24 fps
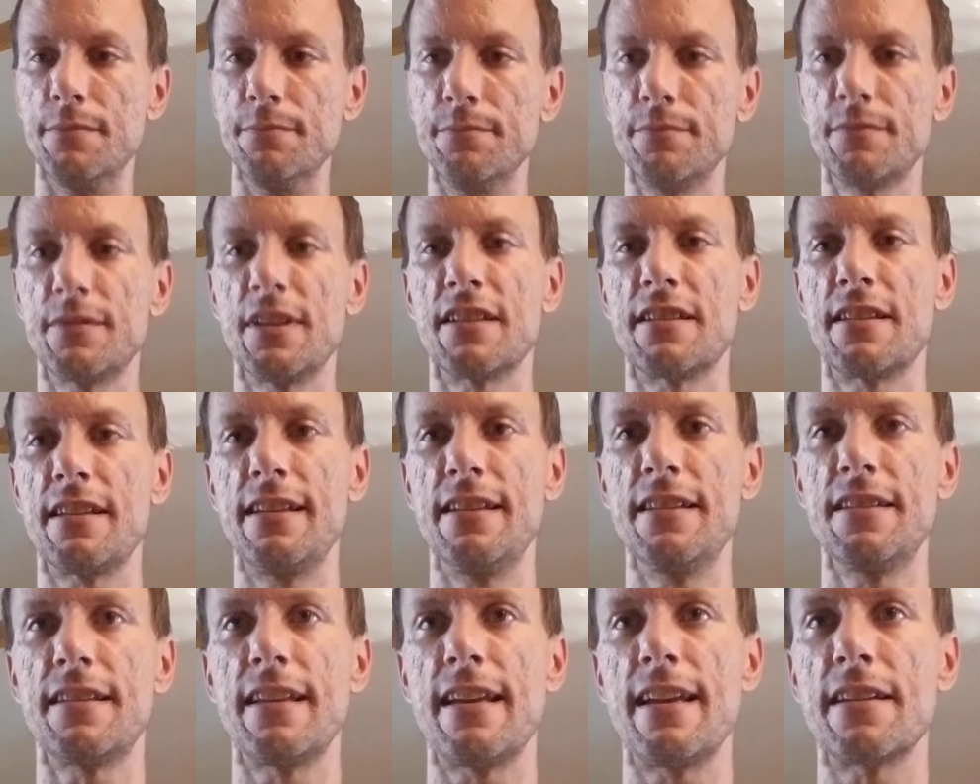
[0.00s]
This
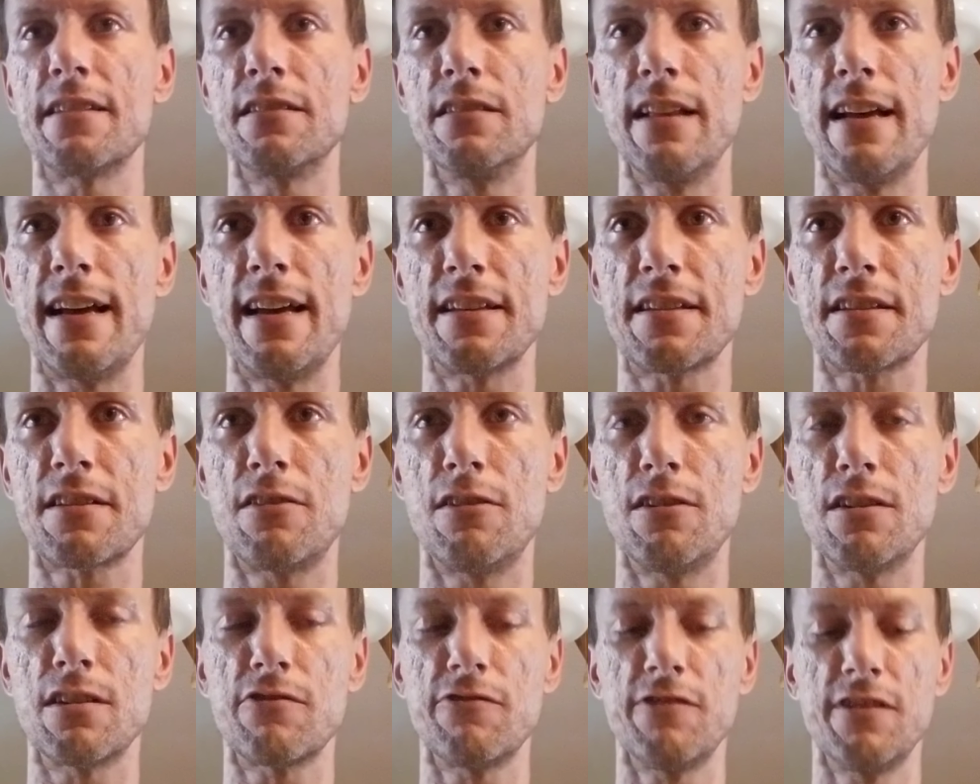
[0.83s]
is a glass
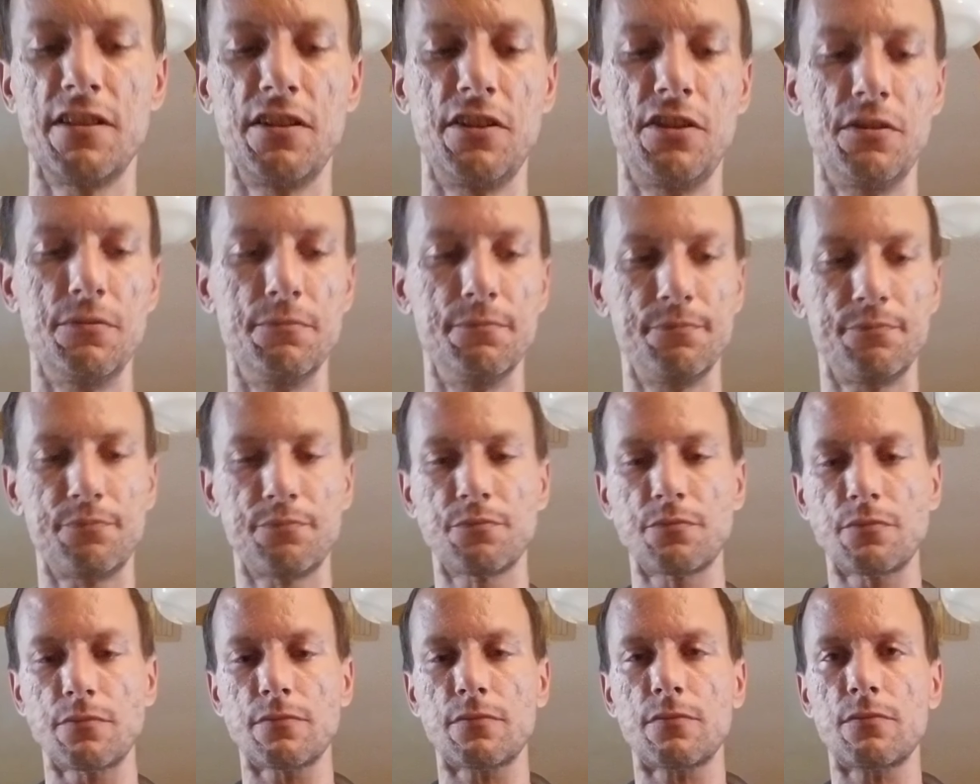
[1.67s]
cartridge,
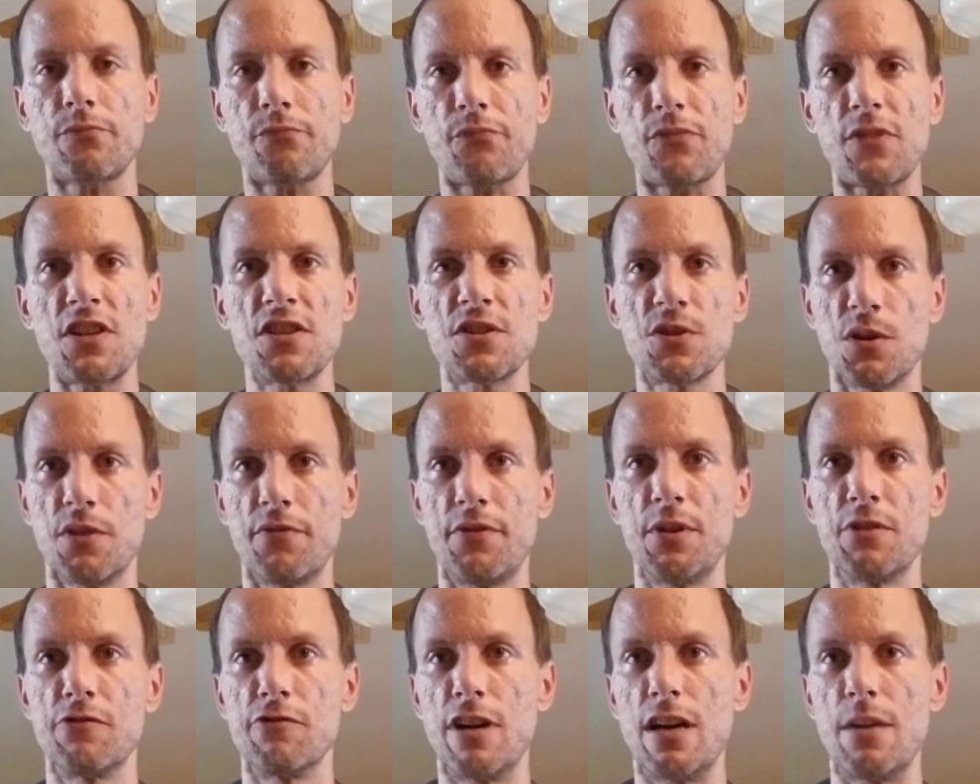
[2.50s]
so if
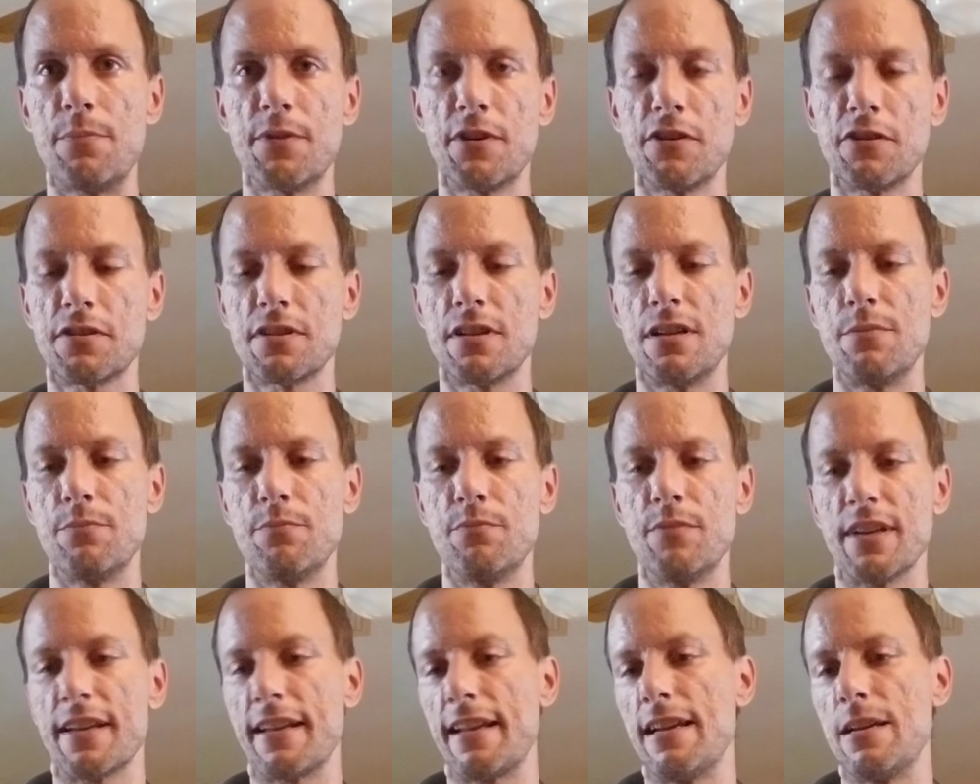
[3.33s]
you drop it or something,
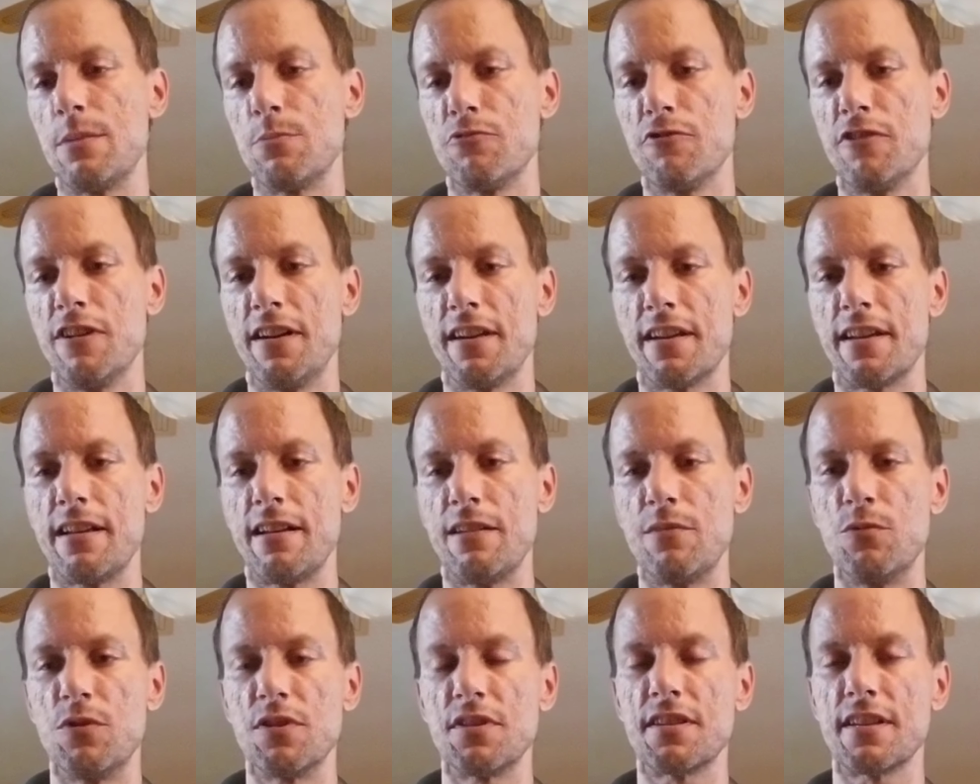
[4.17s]
it can break.
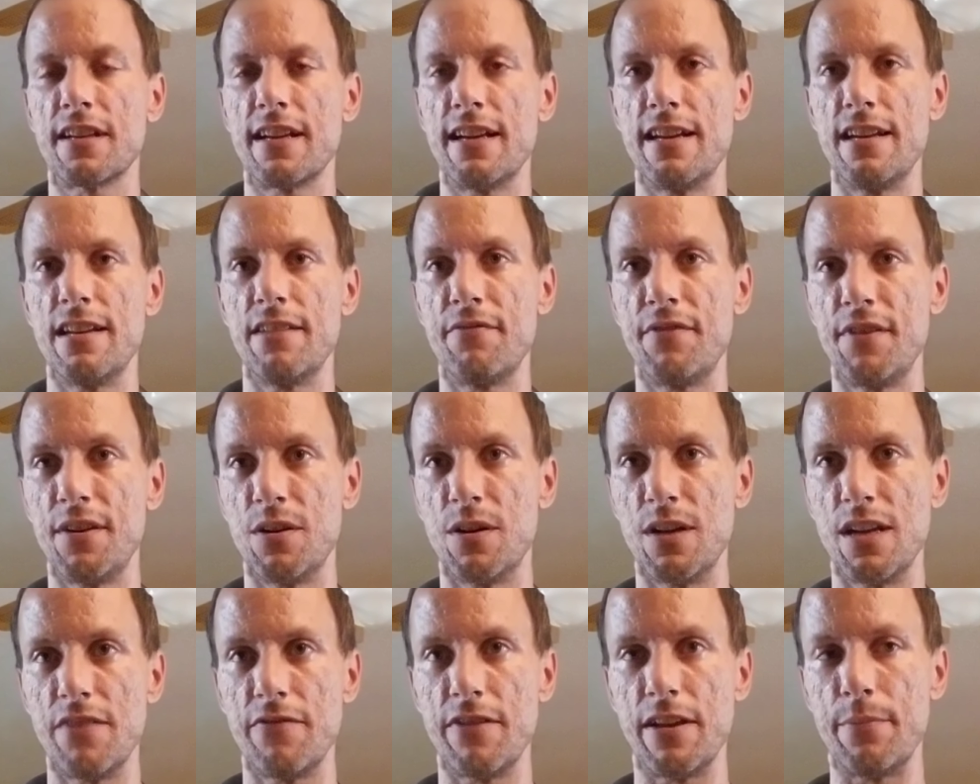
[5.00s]
And once again, if you
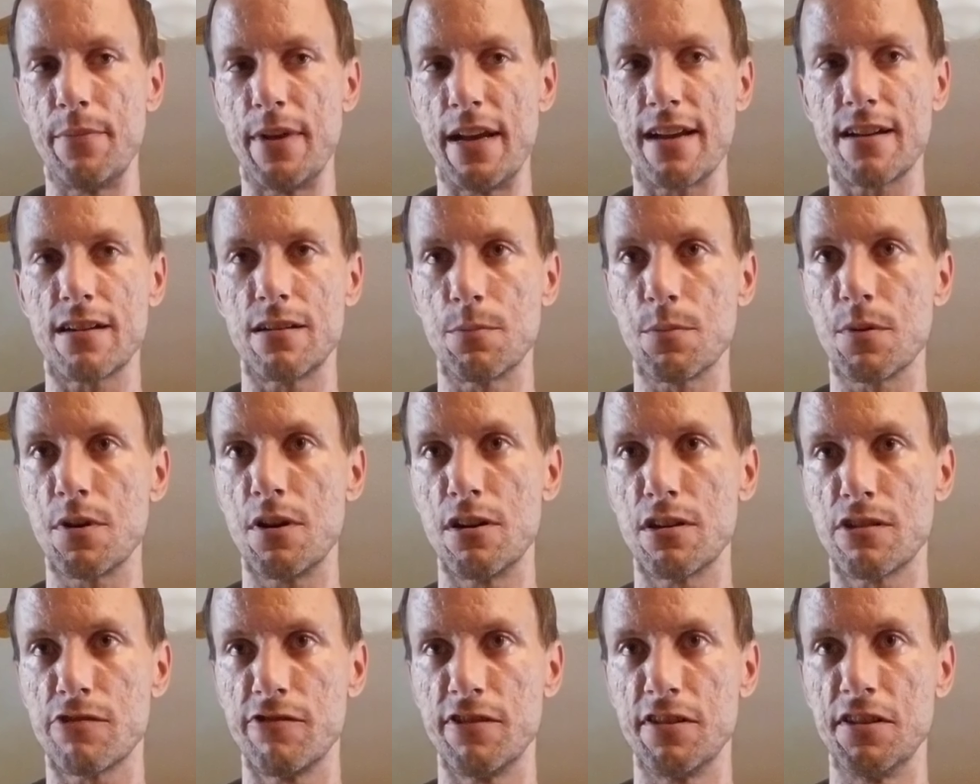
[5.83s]
don't have a backup
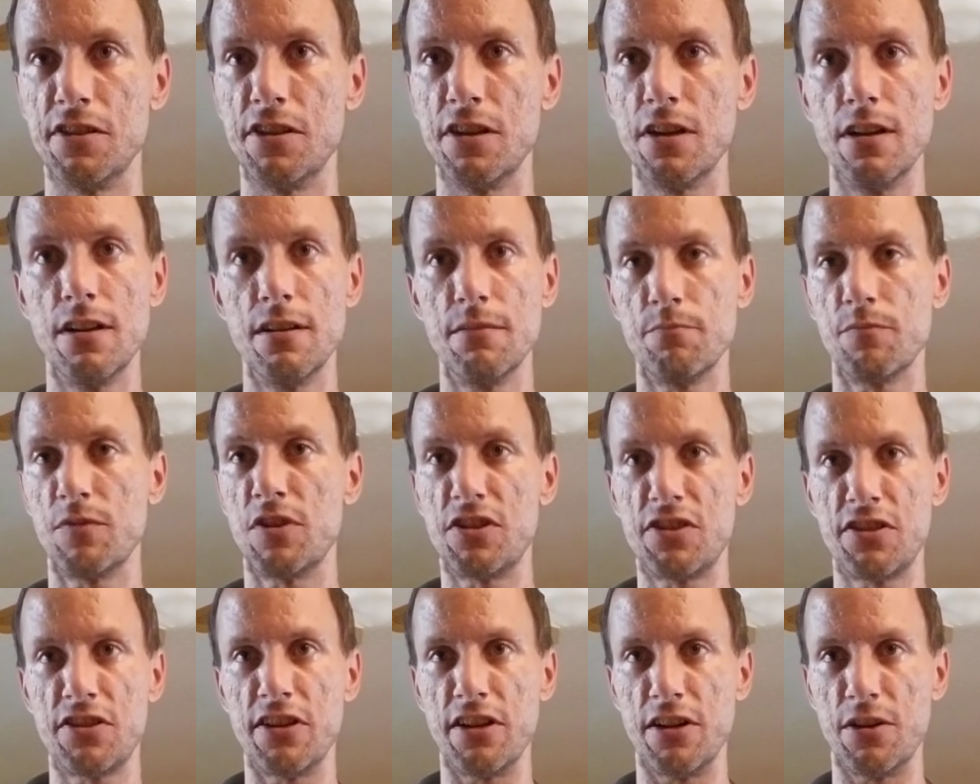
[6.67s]
cartridge,
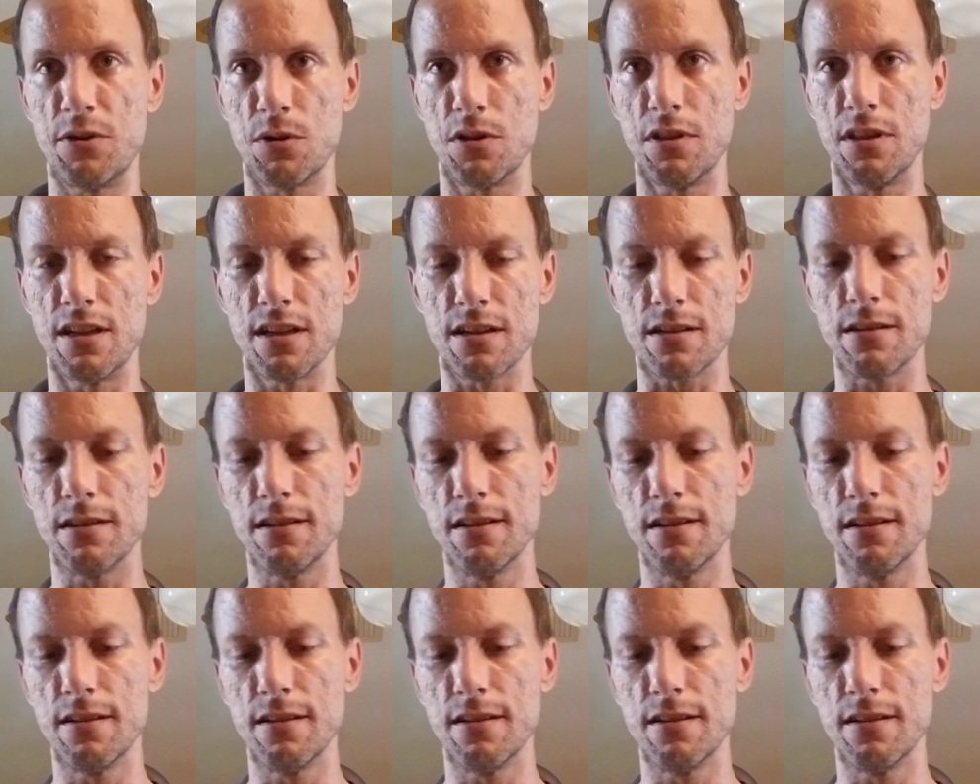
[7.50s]
shit out of luck.